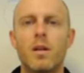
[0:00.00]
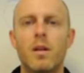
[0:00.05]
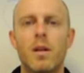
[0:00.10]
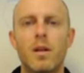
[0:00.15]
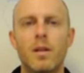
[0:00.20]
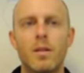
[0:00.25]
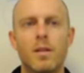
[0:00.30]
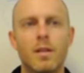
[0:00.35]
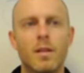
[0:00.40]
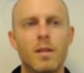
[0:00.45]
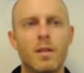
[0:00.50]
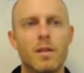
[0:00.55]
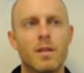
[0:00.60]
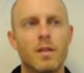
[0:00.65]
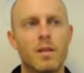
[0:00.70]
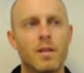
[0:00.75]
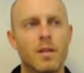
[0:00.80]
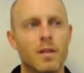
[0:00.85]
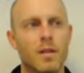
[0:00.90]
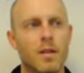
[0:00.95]
and then
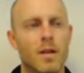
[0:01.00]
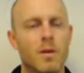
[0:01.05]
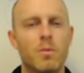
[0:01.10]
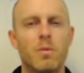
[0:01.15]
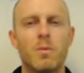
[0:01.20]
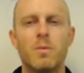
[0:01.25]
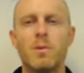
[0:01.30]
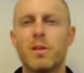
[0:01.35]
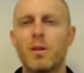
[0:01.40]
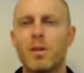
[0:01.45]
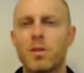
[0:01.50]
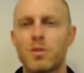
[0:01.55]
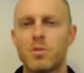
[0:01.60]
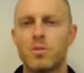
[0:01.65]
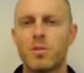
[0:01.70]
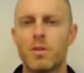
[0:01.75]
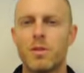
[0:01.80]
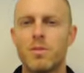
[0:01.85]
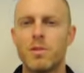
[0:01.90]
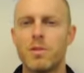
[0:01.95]
I will be
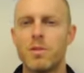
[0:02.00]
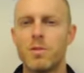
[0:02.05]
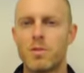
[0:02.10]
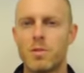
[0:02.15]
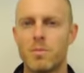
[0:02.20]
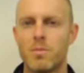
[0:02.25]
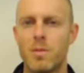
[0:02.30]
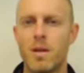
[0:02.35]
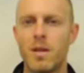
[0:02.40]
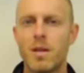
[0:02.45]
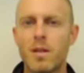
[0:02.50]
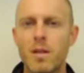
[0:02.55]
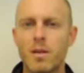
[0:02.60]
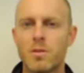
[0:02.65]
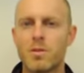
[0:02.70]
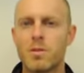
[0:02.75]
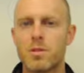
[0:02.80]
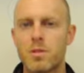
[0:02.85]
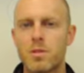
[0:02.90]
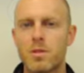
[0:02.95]
also giving you some
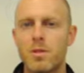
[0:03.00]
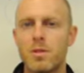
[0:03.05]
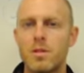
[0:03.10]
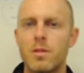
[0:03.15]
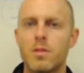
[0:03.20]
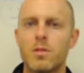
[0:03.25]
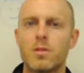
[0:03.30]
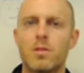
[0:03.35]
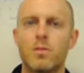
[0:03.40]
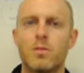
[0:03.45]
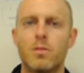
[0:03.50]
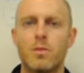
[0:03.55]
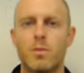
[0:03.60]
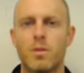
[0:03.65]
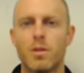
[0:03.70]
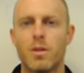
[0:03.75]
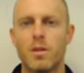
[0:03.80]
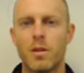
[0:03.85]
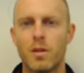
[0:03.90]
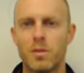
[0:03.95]
handouts, so if you
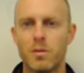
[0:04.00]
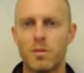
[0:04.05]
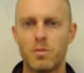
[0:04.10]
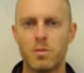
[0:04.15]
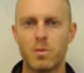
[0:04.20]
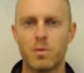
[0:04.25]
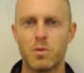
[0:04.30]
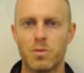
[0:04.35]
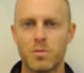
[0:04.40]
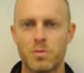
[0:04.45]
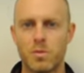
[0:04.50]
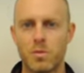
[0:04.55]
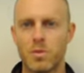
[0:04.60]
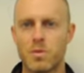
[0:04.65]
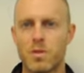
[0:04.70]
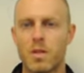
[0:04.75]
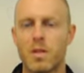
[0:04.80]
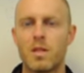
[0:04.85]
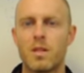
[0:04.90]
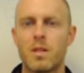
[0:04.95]
want another folder for those
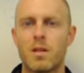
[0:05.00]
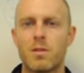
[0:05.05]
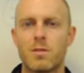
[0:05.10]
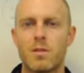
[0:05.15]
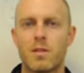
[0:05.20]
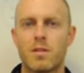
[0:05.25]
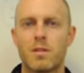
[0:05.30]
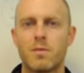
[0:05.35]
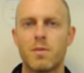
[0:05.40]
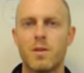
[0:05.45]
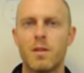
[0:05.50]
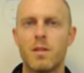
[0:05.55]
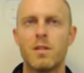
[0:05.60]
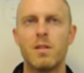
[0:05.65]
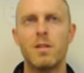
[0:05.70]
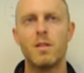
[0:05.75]
handouts, that's fine.